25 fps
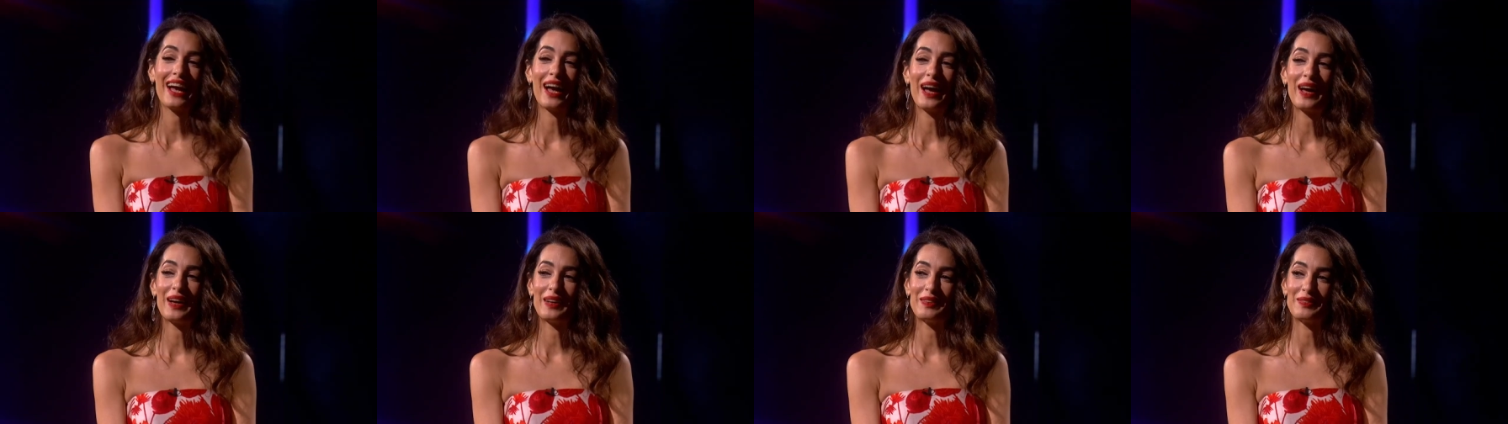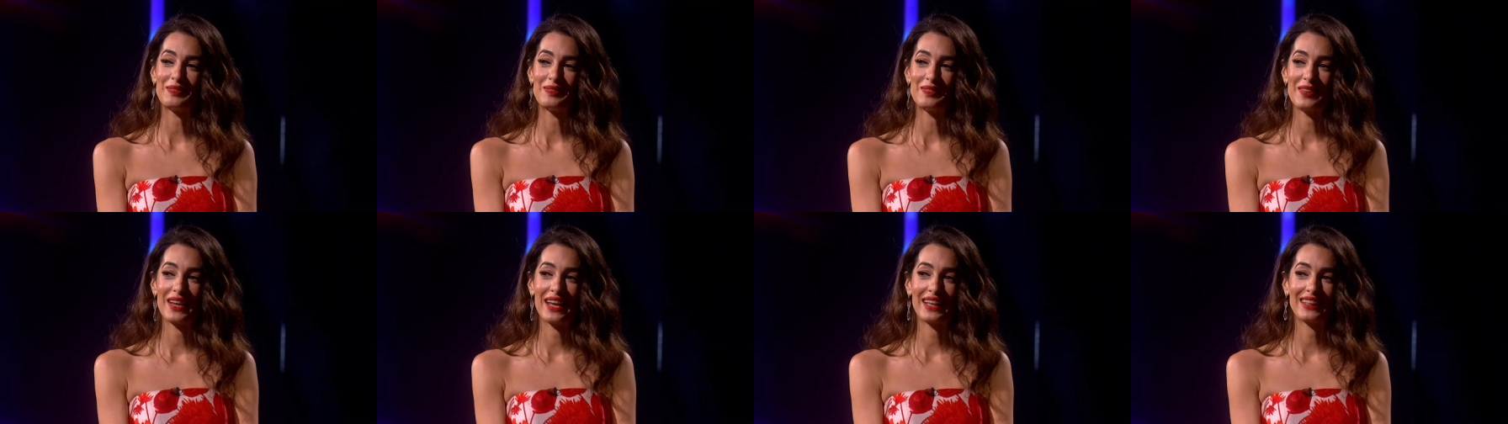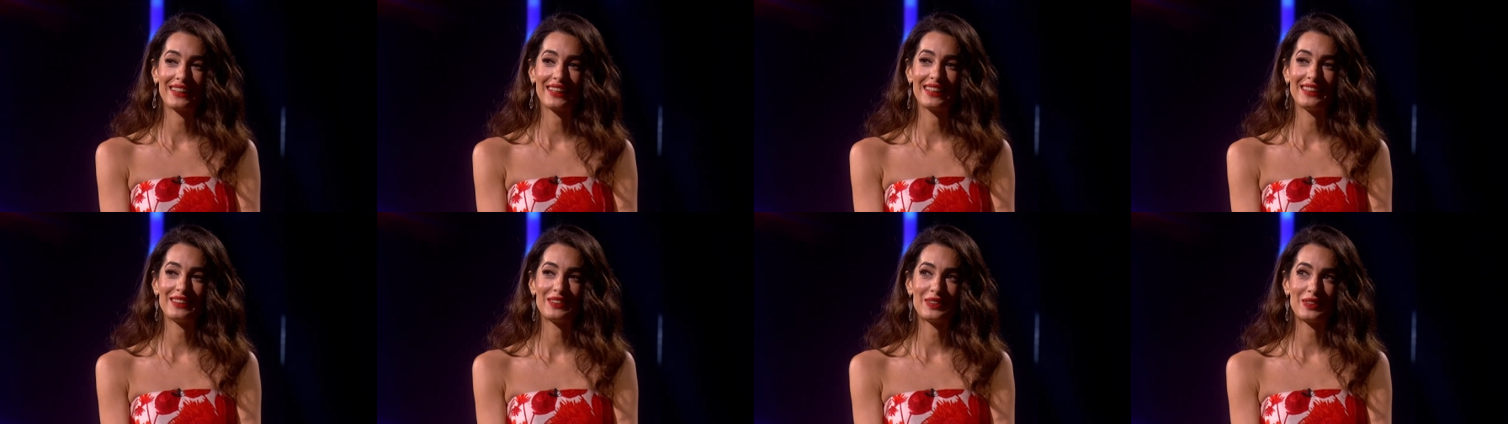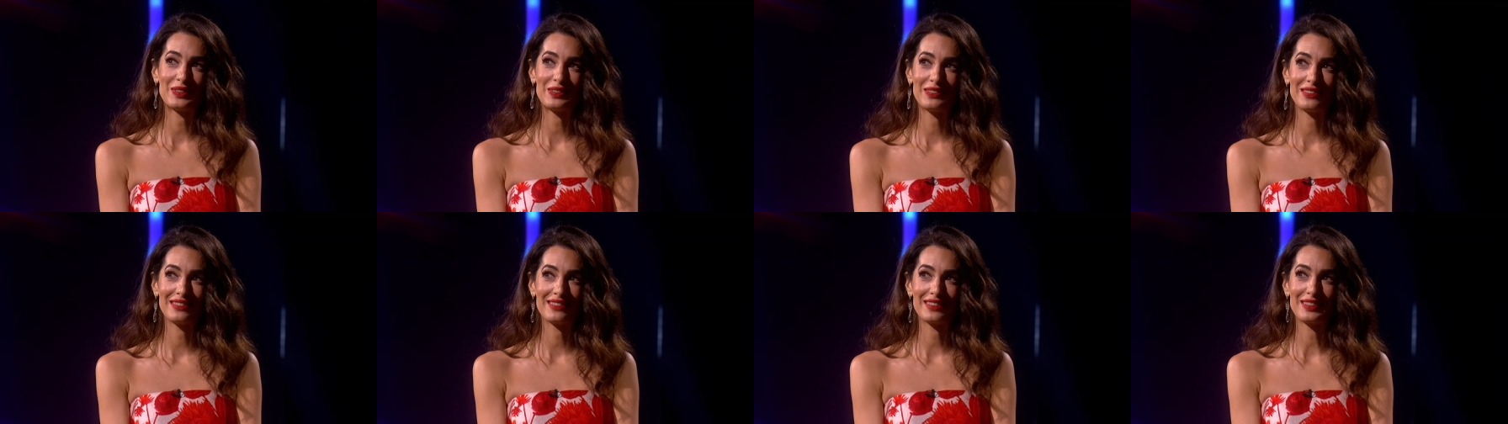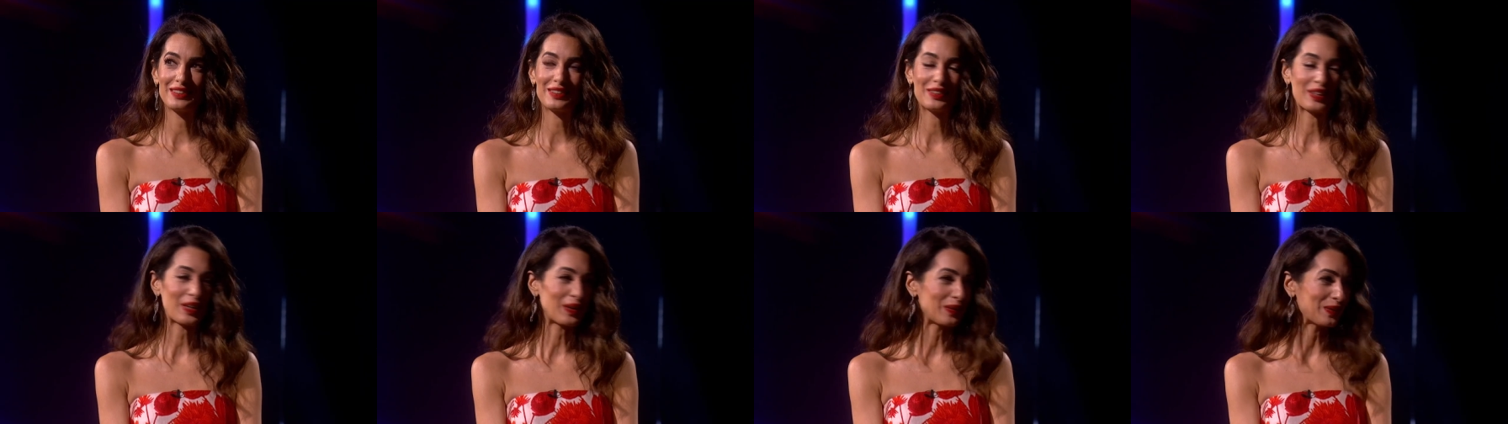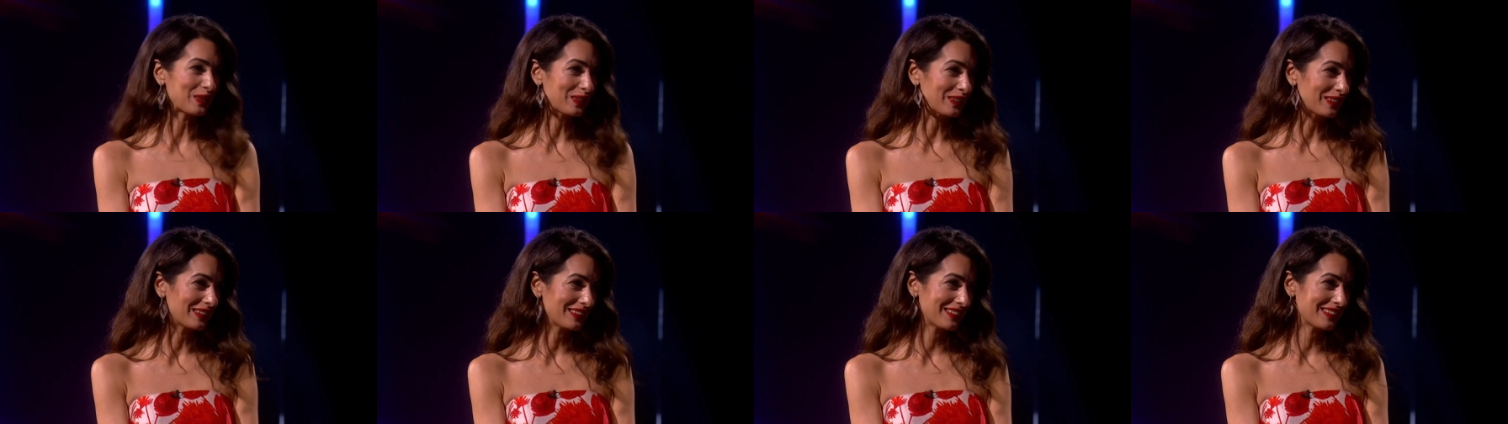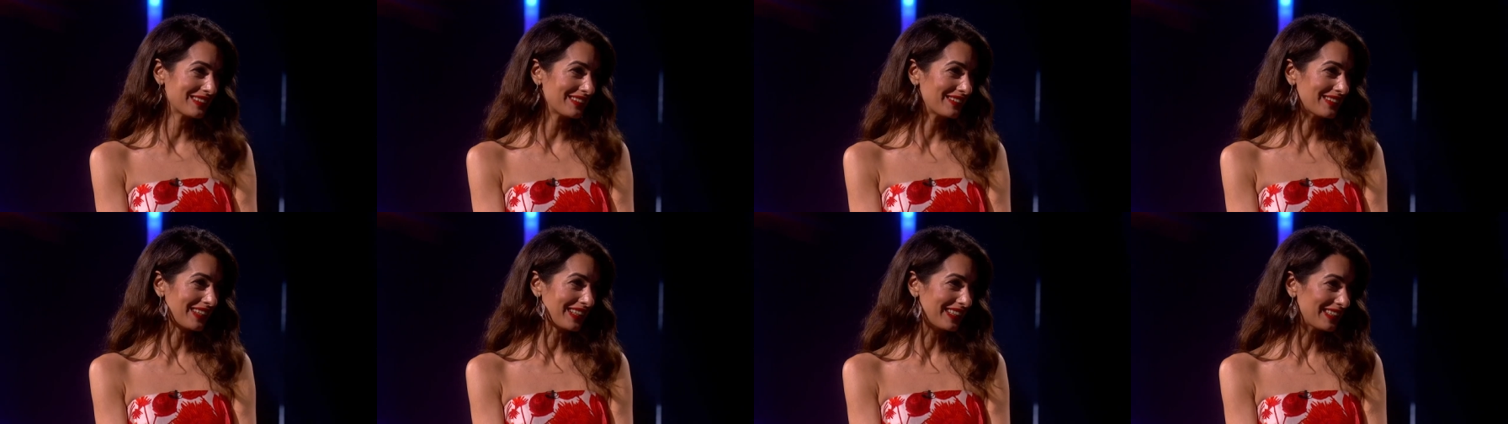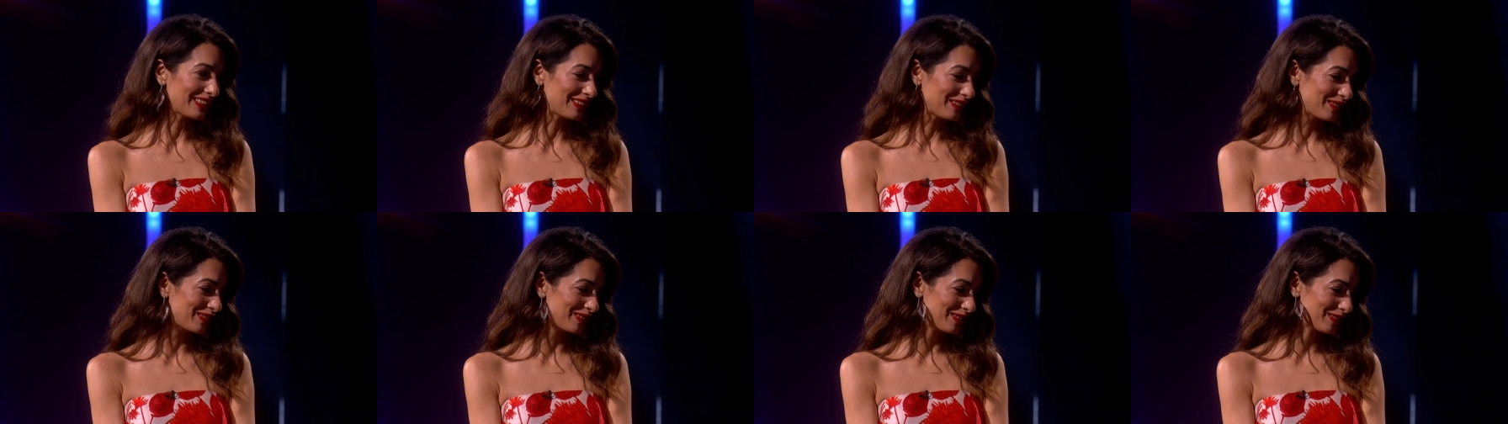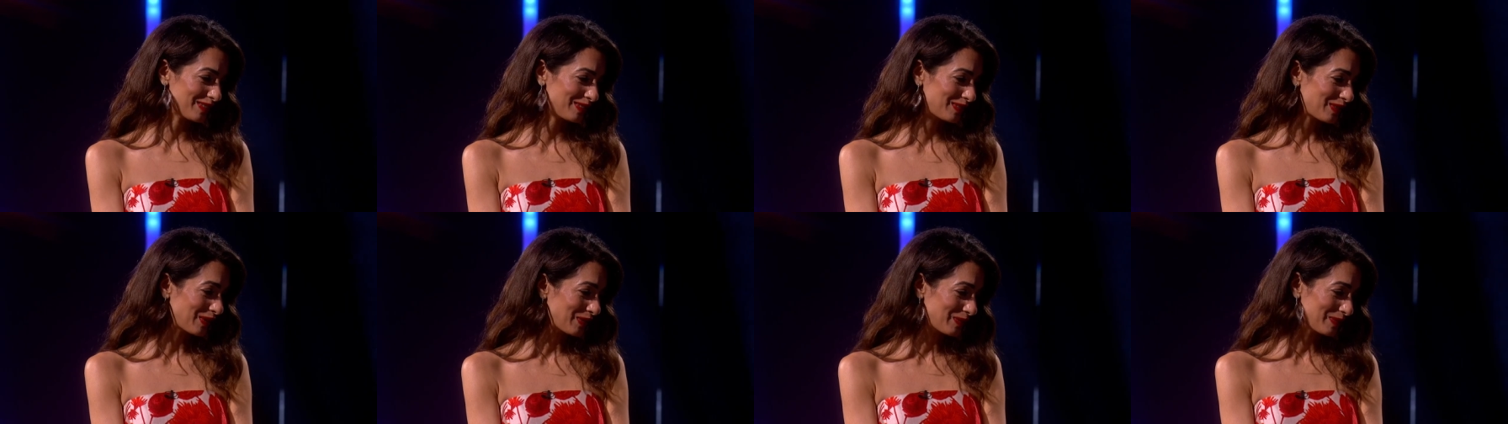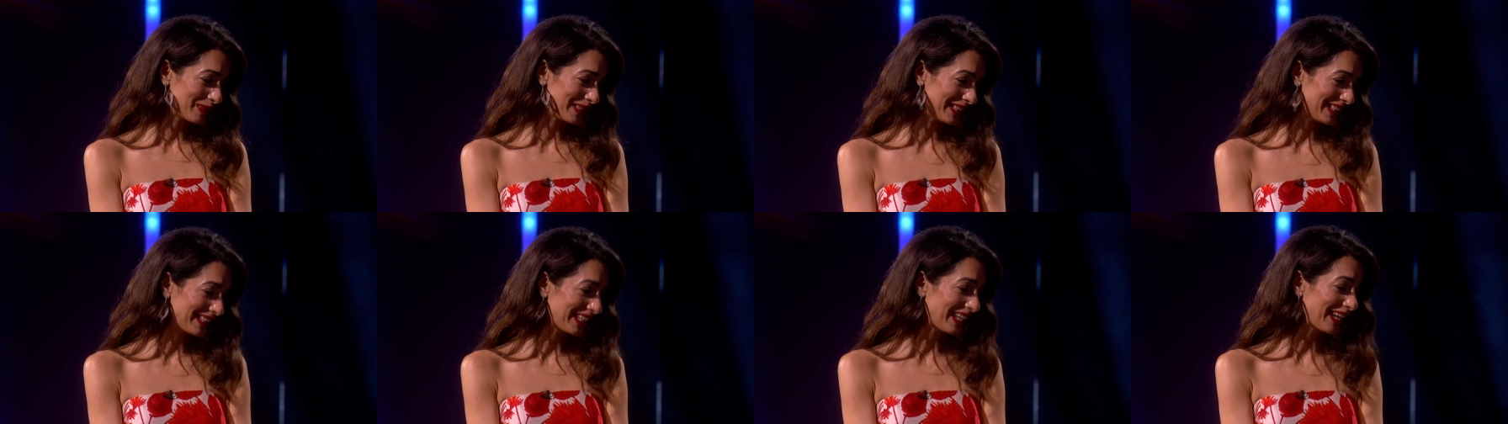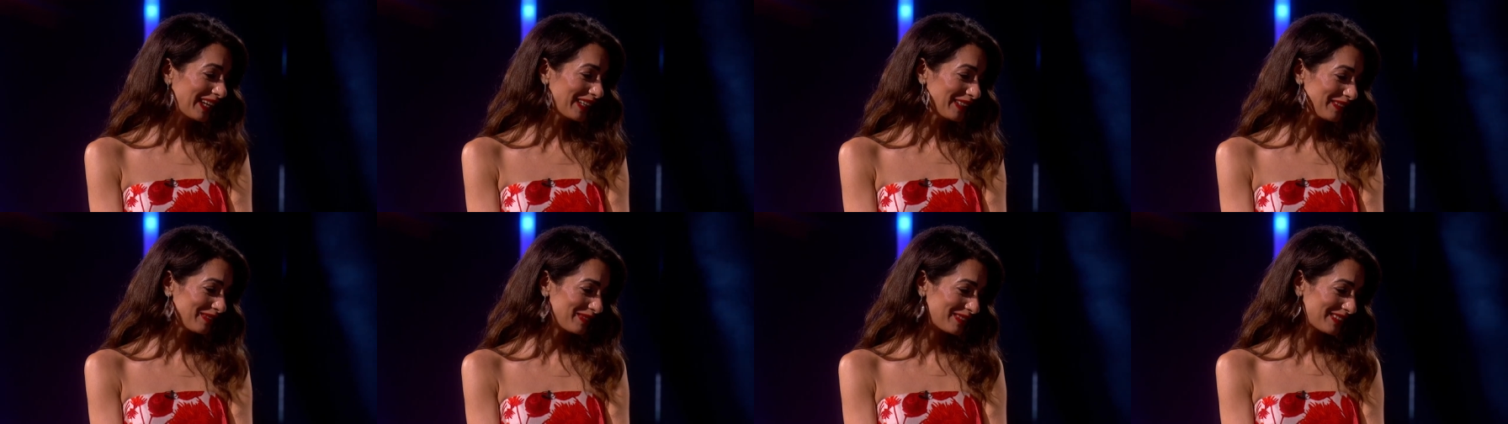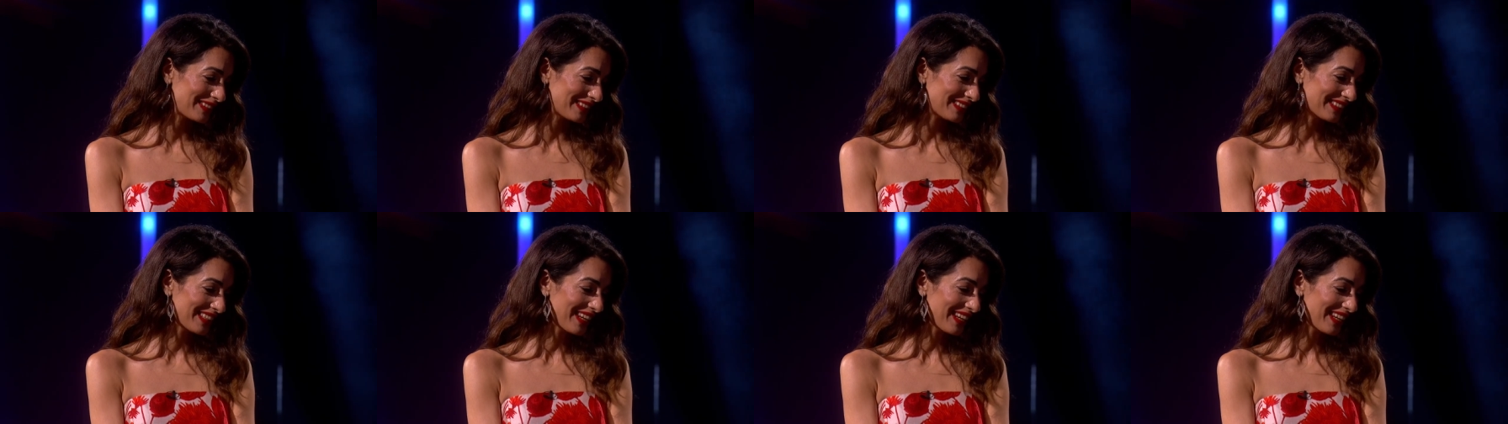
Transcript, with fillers: Um, and I know she's going to go on to change so many lives.